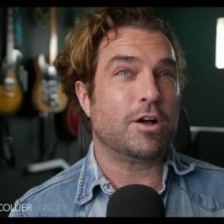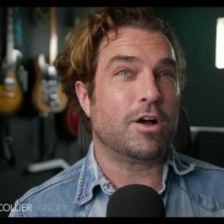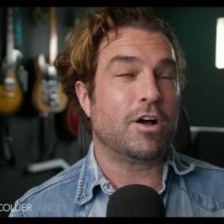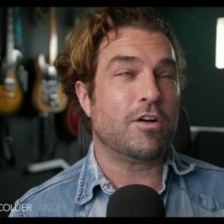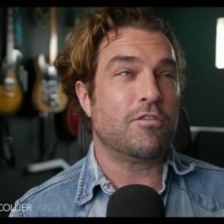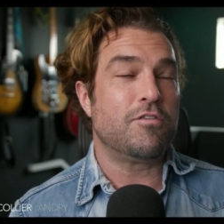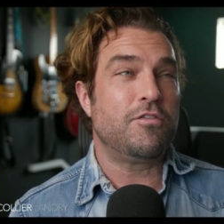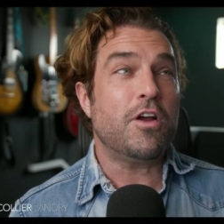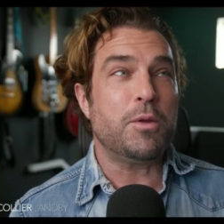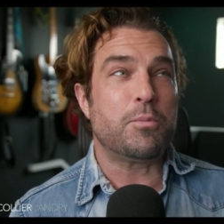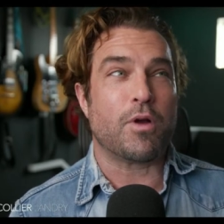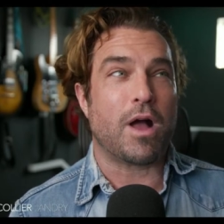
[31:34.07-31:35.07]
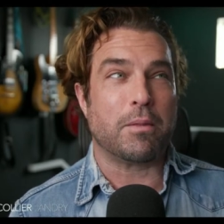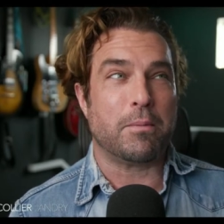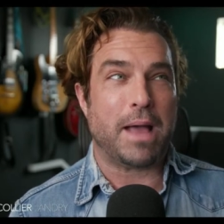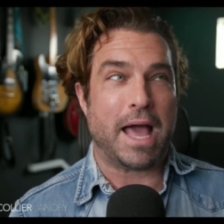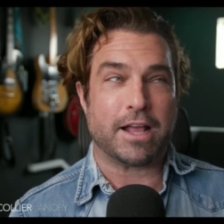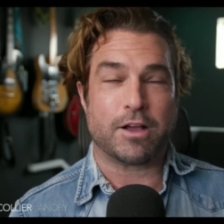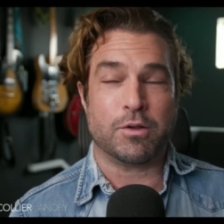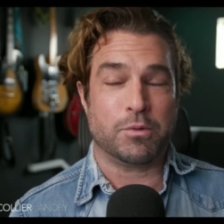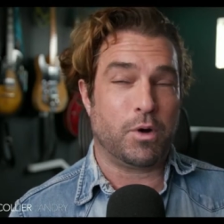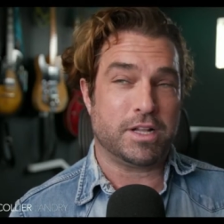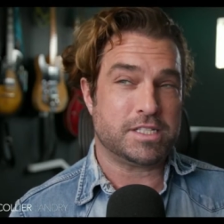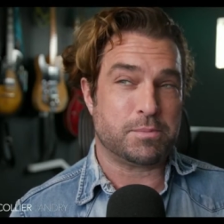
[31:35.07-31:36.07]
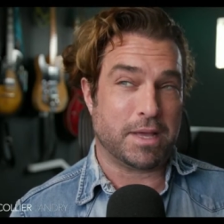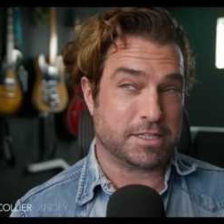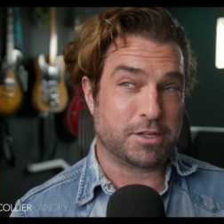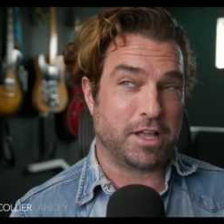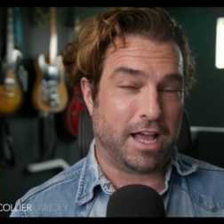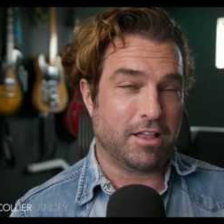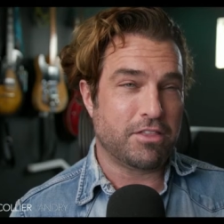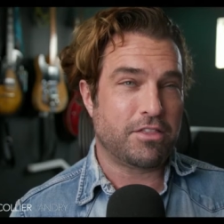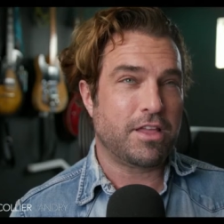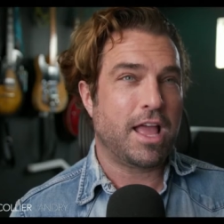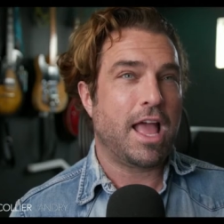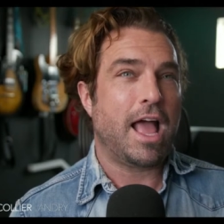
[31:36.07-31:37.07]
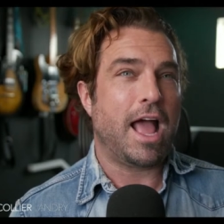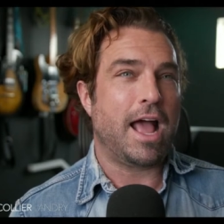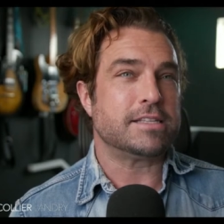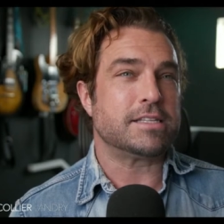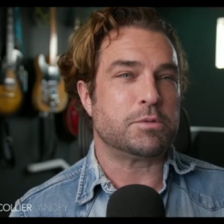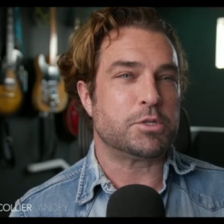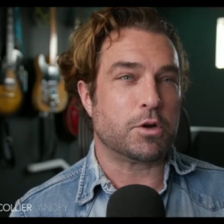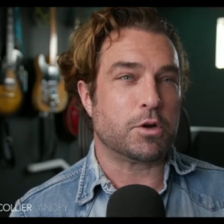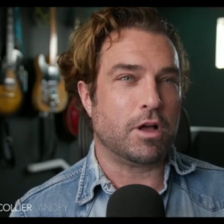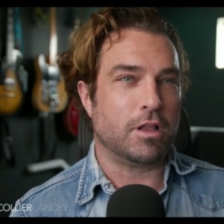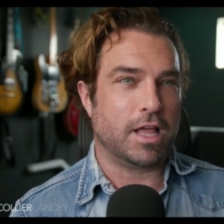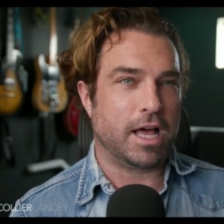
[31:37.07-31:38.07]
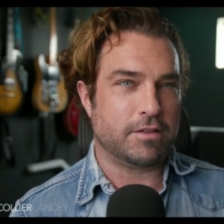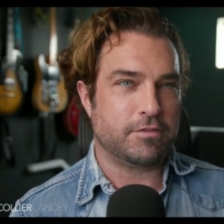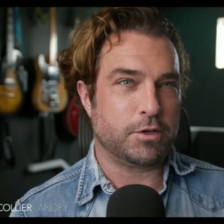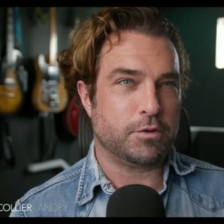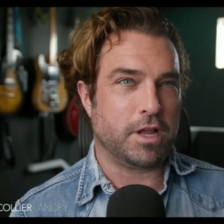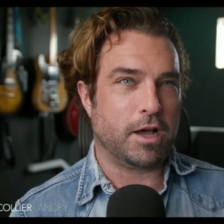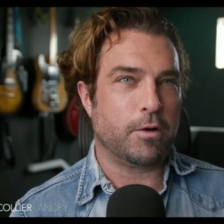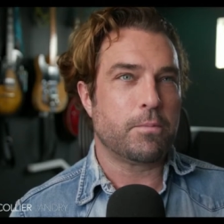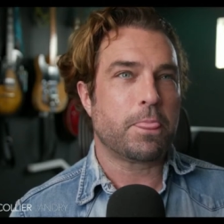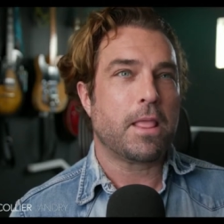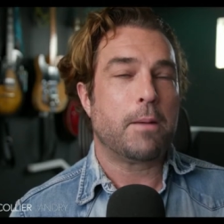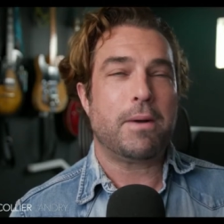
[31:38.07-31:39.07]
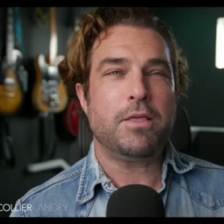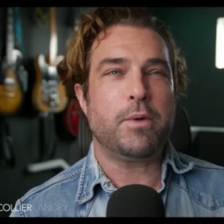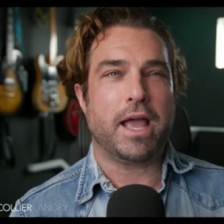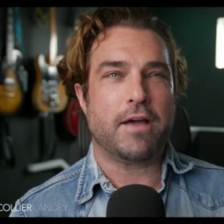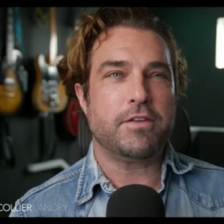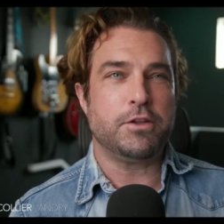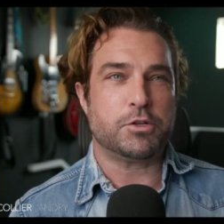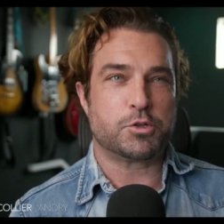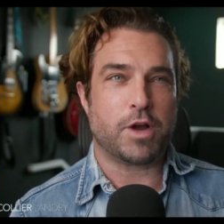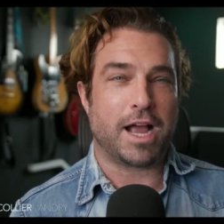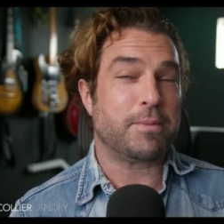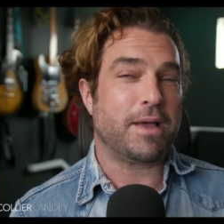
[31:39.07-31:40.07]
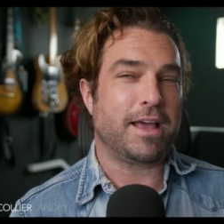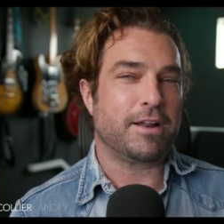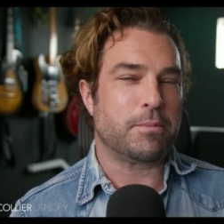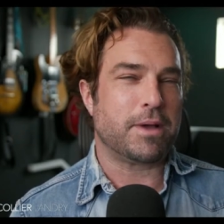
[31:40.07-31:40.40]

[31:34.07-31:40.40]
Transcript: very problematic on one's mental health, as I'm sure a lot of you know. By the way, I have a new trackpad on my